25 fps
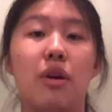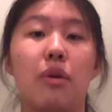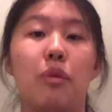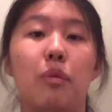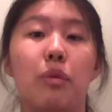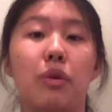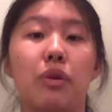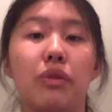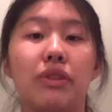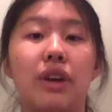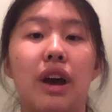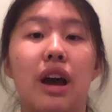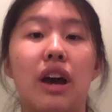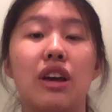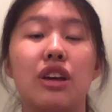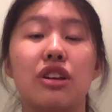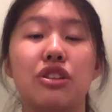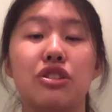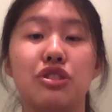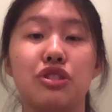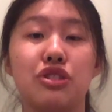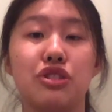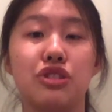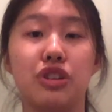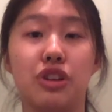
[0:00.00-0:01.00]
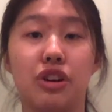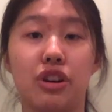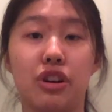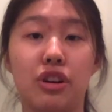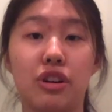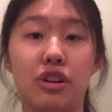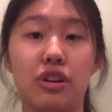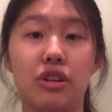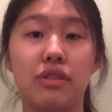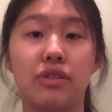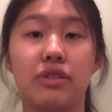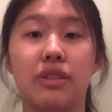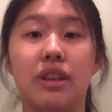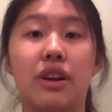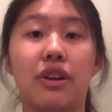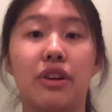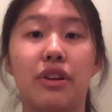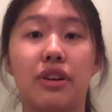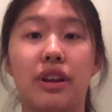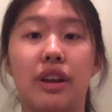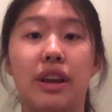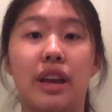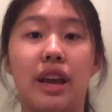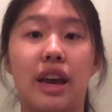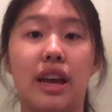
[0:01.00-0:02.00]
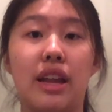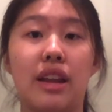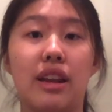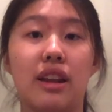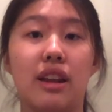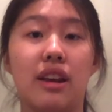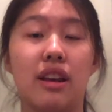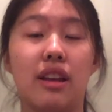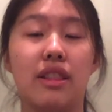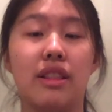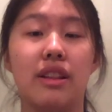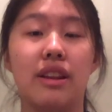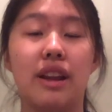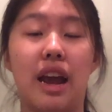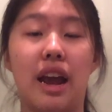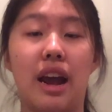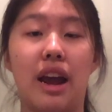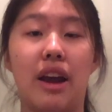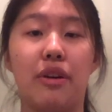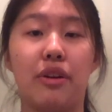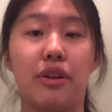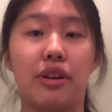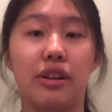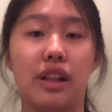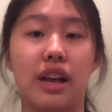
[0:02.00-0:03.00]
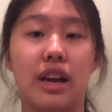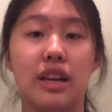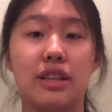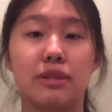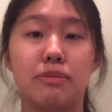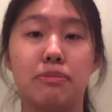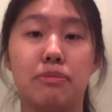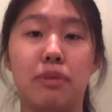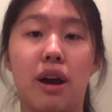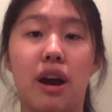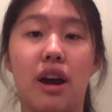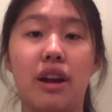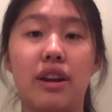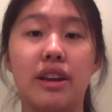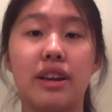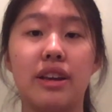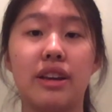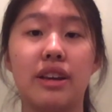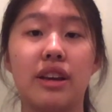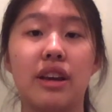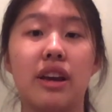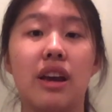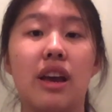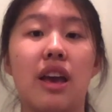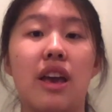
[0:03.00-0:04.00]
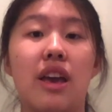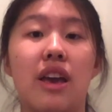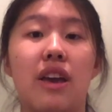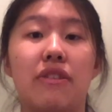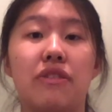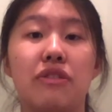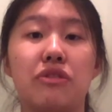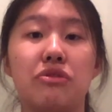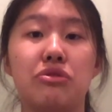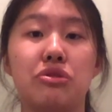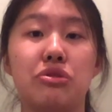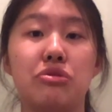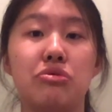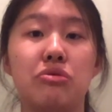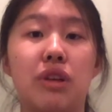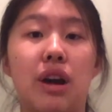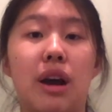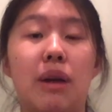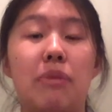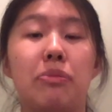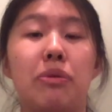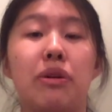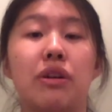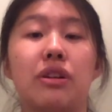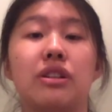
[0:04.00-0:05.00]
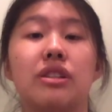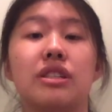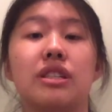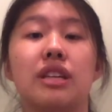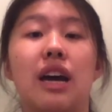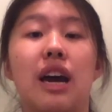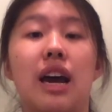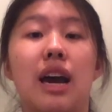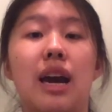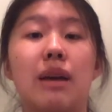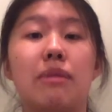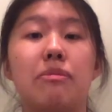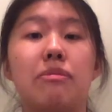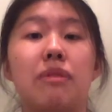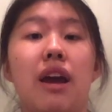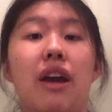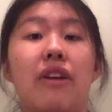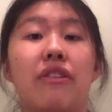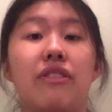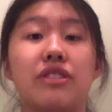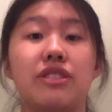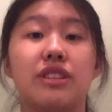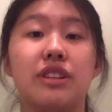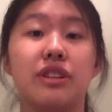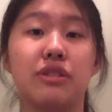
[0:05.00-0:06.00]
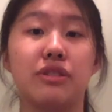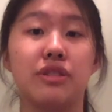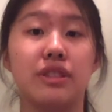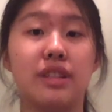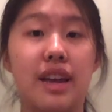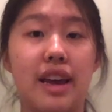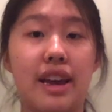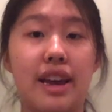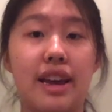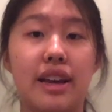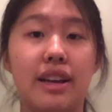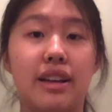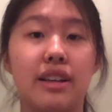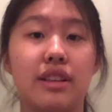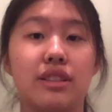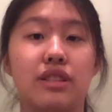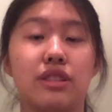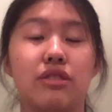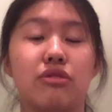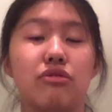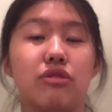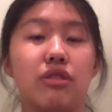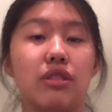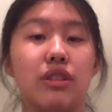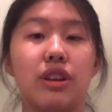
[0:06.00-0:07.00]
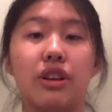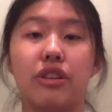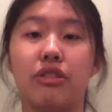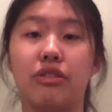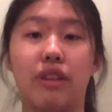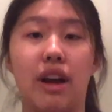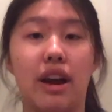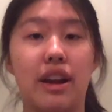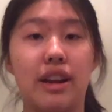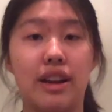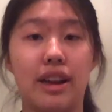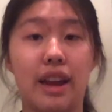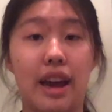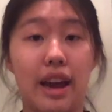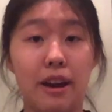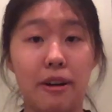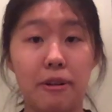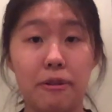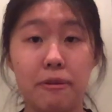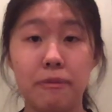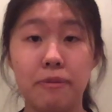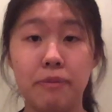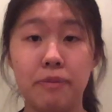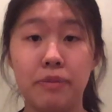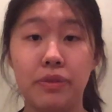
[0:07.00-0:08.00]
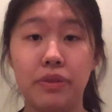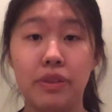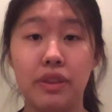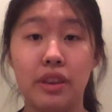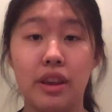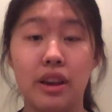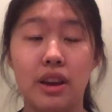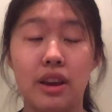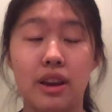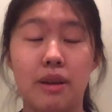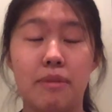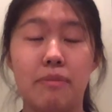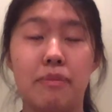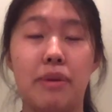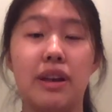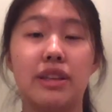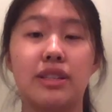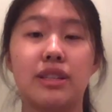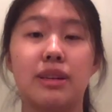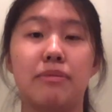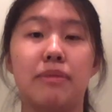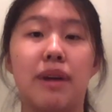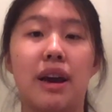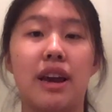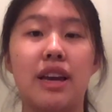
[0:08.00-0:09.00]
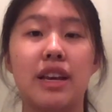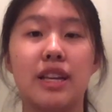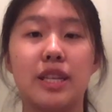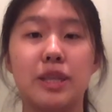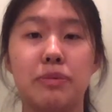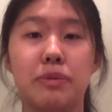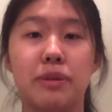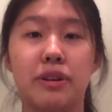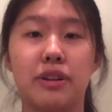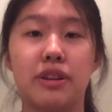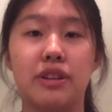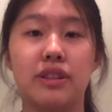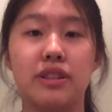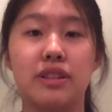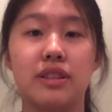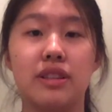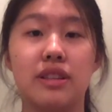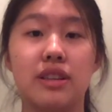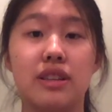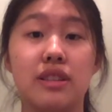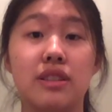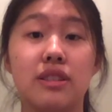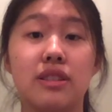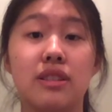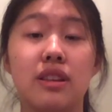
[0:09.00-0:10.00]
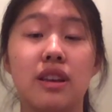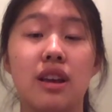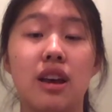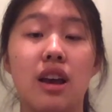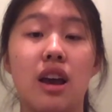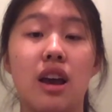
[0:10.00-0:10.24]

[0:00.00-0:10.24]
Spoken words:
will not ensure that you're going to get an hourglass body if you do not put in time every single day to really grind it out. Based on my experiences,